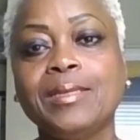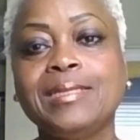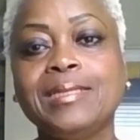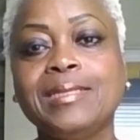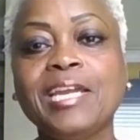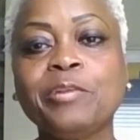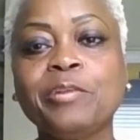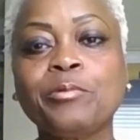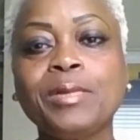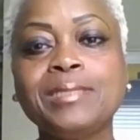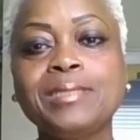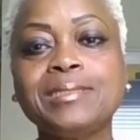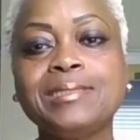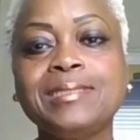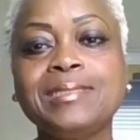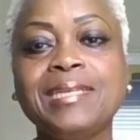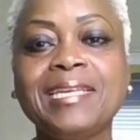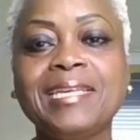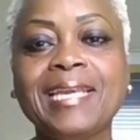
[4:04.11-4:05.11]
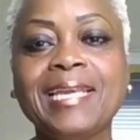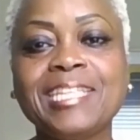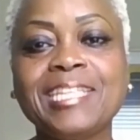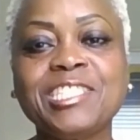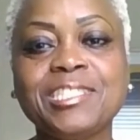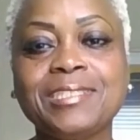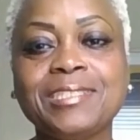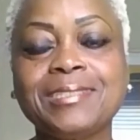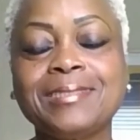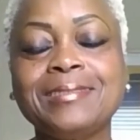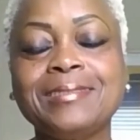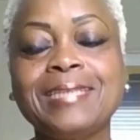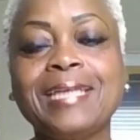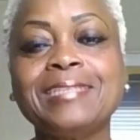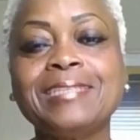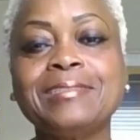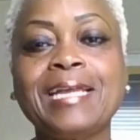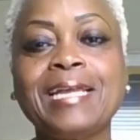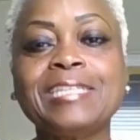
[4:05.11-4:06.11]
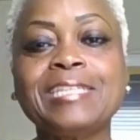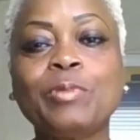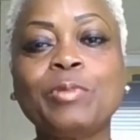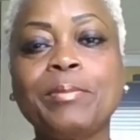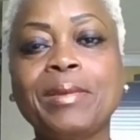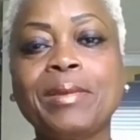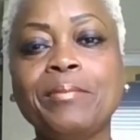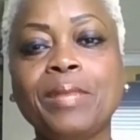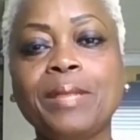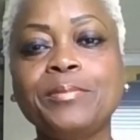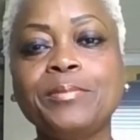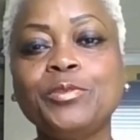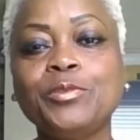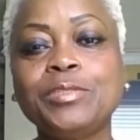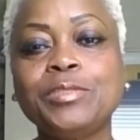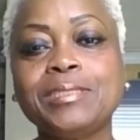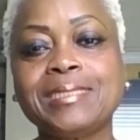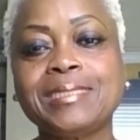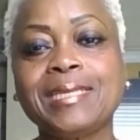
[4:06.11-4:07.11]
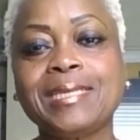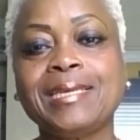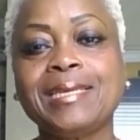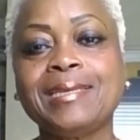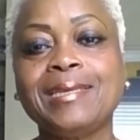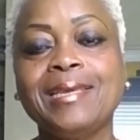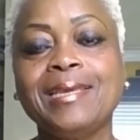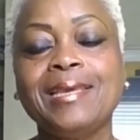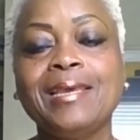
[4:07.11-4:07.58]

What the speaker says: Night runs to day catches. That's what my mom used to say.